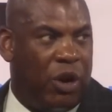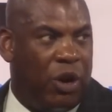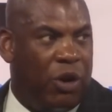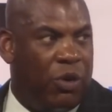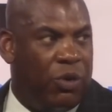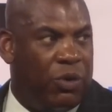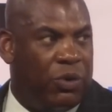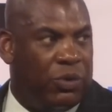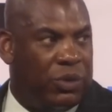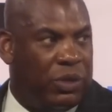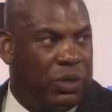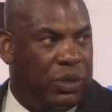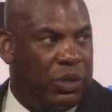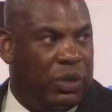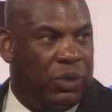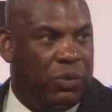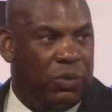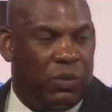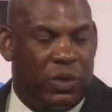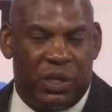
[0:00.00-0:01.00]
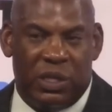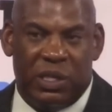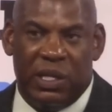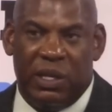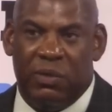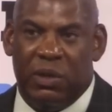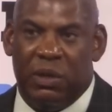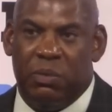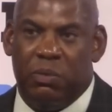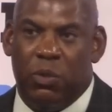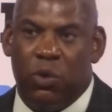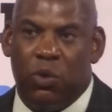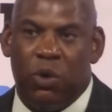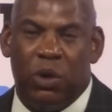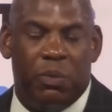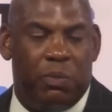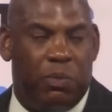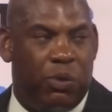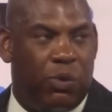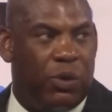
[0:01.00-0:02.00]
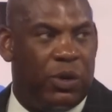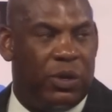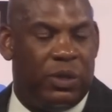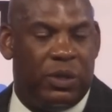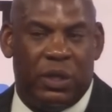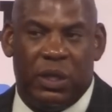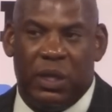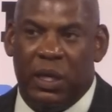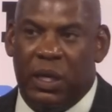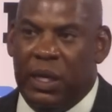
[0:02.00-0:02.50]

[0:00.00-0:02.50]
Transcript: own, which is even more important.